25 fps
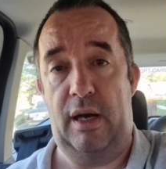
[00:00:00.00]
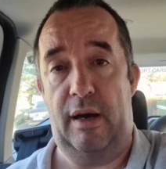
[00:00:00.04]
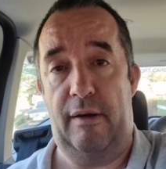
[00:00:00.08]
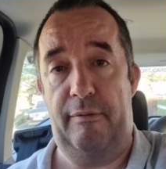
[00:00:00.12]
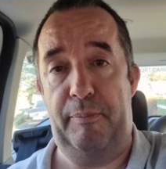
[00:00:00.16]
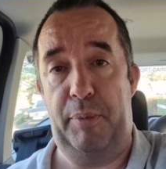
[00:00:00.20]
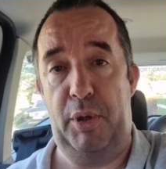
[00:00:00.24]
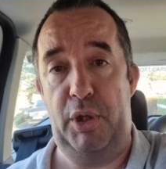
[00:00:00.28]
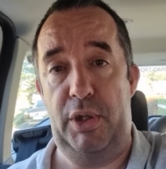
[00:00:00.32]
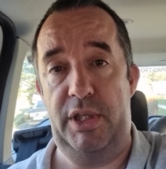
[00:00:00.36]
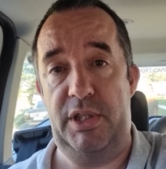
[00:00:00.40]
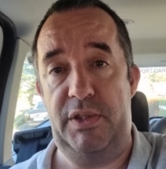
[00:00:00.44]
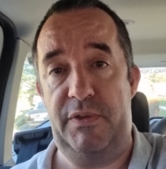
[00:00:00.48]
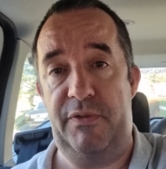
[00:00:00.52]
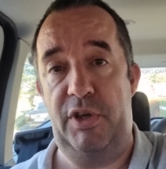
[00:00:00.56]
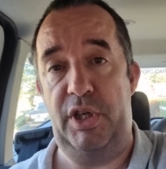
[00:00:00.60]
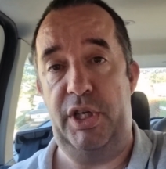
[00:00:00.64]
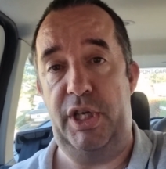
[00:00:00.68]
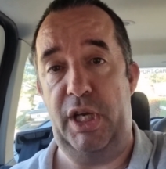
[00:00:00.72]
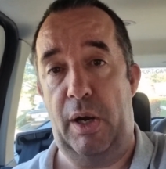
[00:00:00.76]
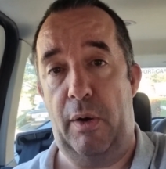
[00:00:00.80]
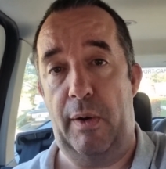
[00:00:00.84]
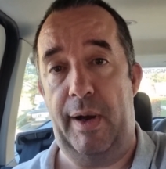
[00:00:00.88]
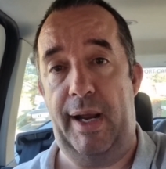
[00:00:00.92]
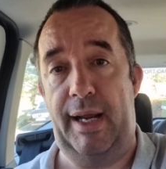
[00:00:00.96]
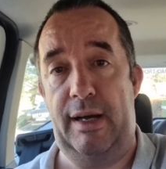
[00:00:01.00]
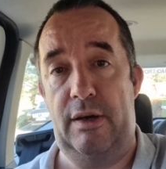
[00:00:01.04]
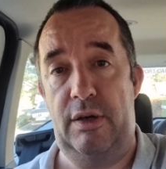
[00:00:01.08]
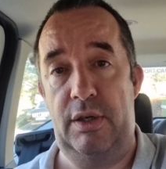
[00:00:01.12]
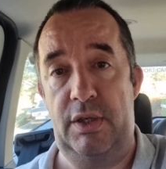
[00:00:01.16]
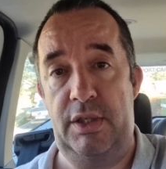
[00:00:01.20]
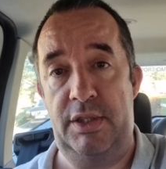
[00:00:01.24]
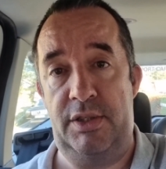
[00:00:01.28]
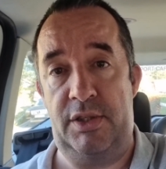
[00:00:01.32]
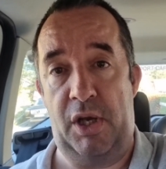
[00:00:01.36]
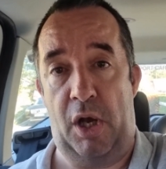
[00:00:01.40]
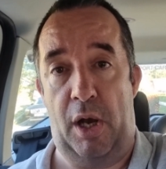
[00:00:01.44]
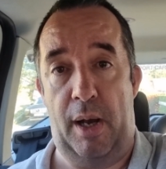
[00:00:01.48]
I've put this video out
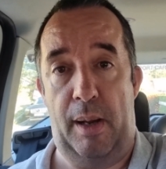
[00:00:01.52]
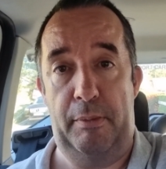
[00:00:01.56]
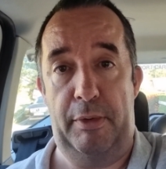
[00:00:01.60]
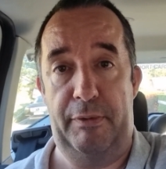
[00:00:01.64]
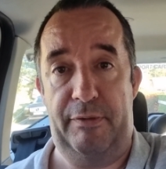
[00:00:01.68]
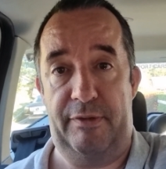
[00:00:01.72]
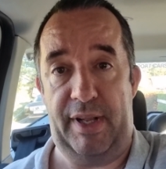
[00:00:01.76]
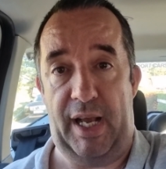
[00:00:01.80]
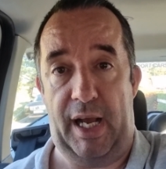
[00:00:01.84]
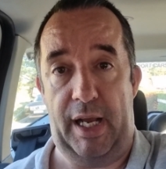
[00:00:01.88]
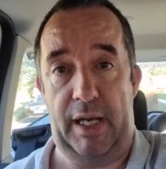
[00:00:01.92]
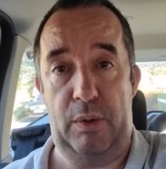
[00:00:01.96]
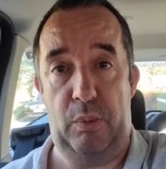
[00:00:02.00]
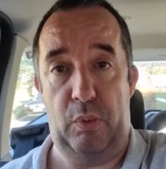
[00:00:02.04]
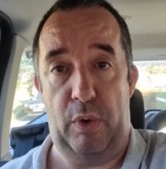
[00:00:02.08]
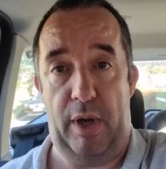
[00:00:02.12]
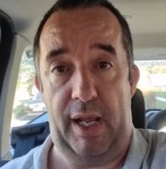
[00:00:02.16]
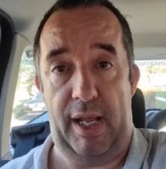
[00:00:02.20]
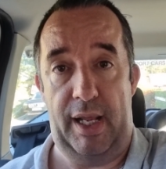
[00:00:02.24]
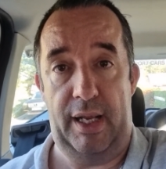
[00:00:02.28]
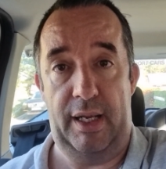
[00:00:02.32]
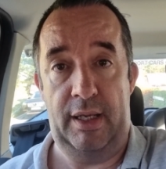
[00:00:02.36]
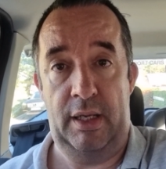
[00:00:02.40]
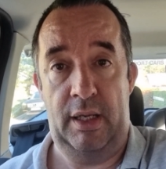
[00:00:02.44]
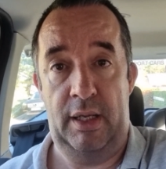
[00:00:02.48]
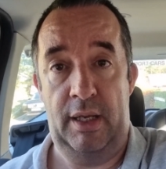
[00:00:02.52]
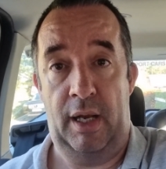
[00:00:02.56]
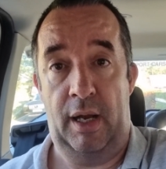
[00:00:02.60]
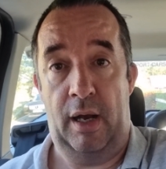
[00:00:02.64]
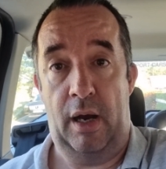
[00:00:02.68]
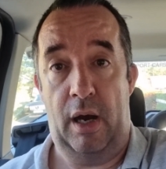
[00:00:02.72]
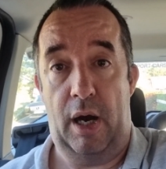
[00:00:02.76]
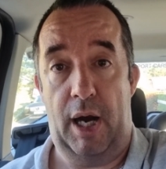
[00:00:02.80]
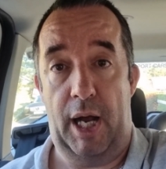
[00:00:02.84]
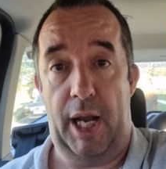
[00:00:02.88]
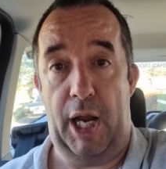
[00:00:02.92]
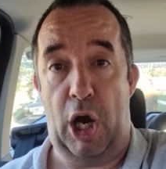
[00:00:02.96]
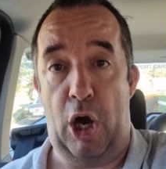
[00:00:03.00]
at a time of day where
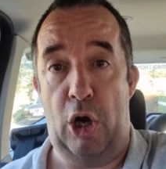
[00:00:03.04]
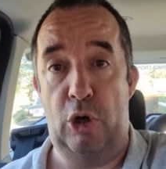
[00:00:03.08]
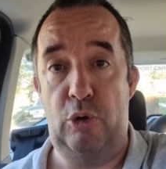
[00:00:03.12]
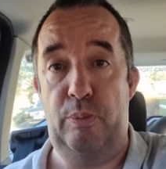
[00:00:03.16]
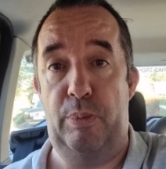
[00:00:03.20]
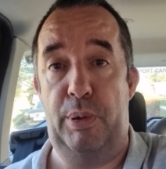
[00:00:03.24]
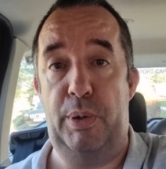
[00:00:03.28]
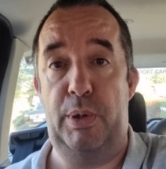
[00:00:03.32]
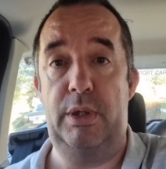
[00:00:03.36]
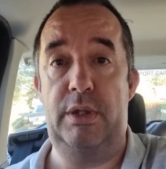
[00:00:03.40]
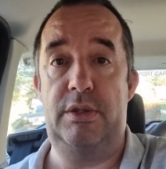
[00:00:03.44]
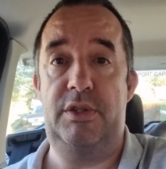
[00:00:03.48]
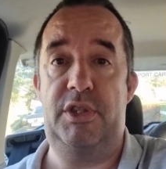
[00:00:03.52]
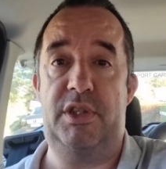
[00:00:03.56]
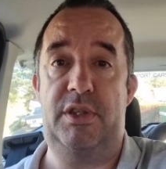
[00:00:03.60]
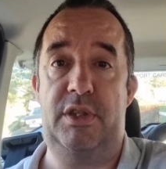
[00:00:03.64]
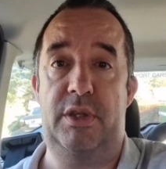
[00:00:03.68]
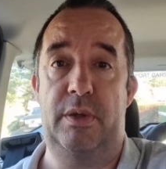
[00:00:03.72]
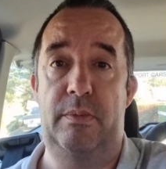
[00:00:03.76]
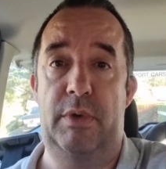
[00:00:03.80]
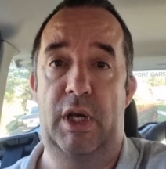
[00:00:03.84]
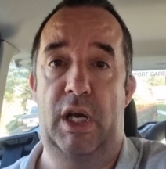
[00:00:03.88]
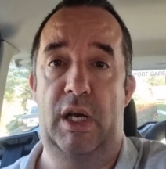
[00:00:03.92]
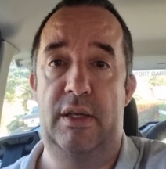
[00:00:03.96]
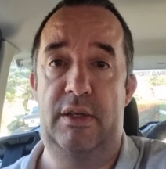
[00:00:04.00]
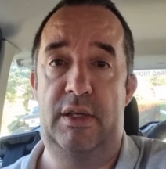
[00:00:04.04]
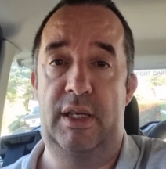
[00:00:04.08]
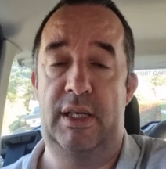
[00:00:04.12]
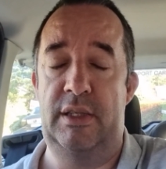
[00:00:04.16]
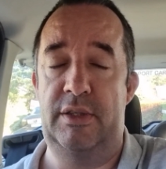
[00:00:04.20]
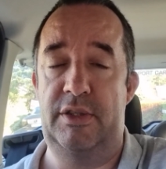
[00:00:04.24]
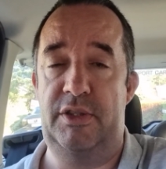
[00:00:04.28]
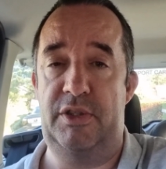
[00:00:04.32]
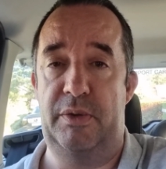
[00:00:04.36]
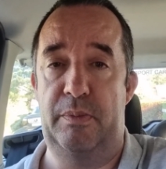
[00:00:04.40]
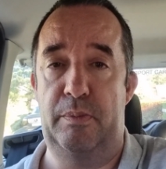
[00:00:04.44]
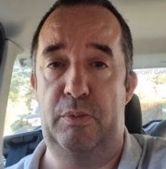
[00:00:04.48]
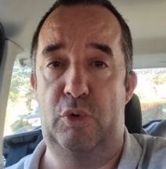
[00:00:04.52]
I hope uh,
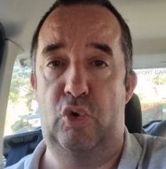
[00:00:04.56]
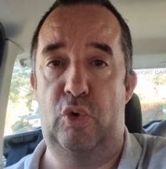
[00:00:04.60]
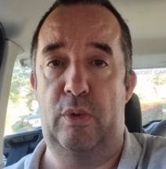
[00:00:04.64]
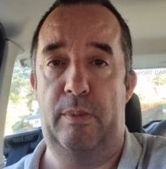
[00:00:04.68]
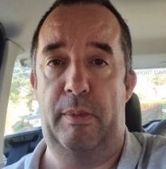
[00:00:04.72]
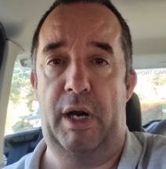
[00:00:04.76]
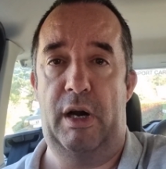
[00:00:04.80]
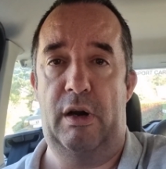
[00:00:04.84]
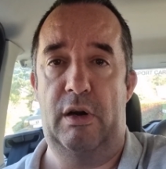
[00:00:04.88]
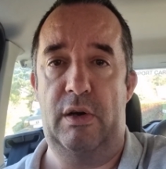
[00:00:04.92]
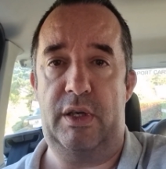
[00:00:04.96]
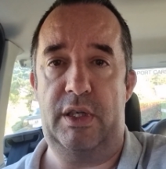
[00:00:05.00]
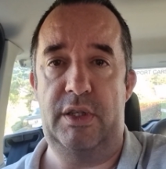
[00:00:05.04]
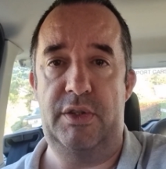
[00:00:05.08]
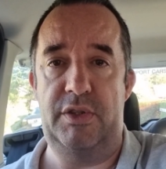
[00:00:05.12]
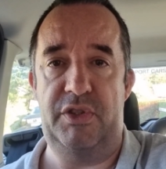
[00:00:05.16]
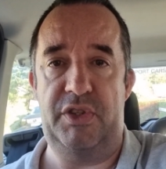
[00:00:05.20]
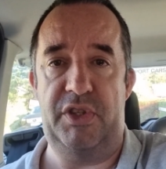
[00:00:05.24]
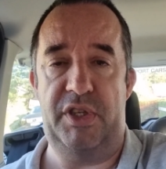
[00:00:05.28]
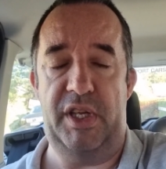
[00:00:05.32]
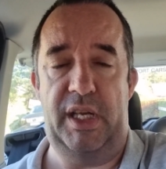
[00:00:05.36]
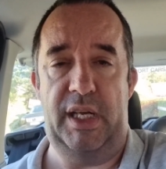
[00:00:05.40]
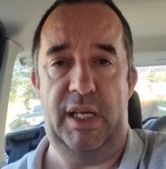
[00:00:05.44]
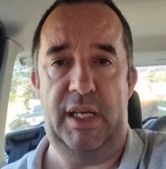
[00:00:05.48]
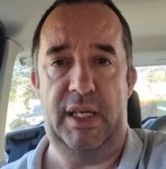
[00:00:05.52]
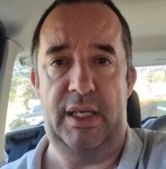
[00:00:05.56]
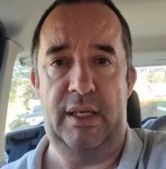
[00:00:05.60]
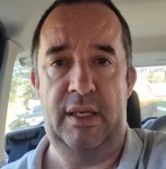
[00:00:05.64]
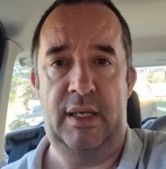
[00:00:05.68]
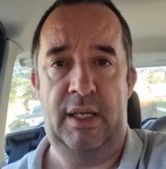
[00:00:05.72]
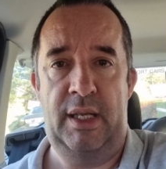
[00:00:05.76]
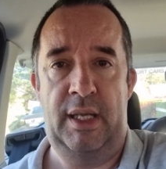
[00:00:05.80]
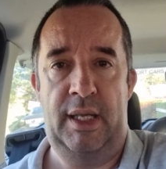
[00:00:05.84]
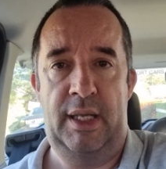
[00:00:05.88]
uh, some more Americans see it.